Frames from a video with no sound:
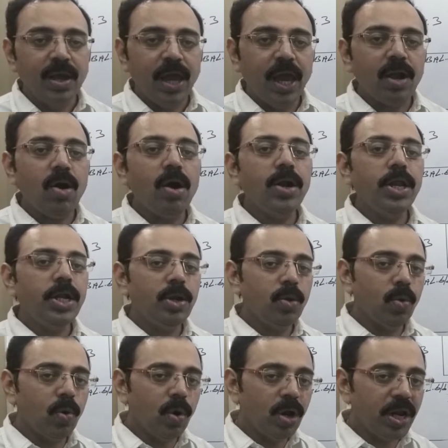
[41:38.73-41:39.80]
According to
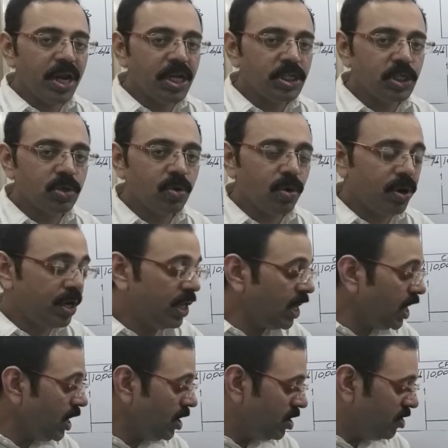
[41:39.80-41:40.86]
old ratio
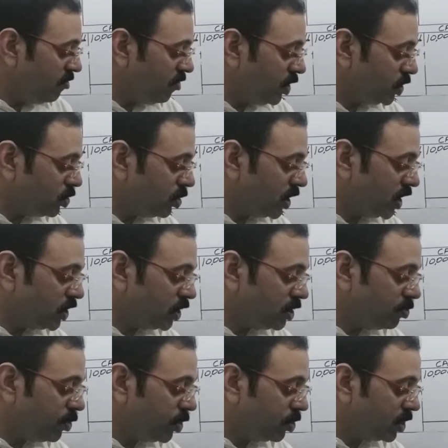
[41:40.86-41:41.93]
only, we should
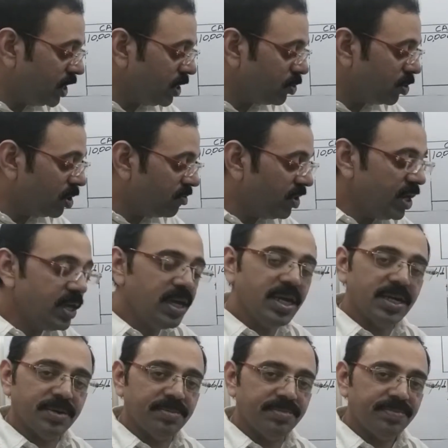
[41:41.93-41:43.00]
distribute the goodwill
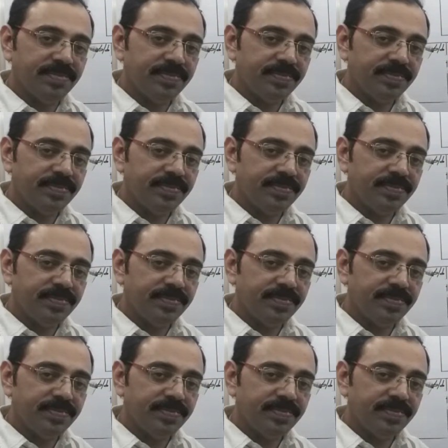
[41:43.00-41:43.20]
here.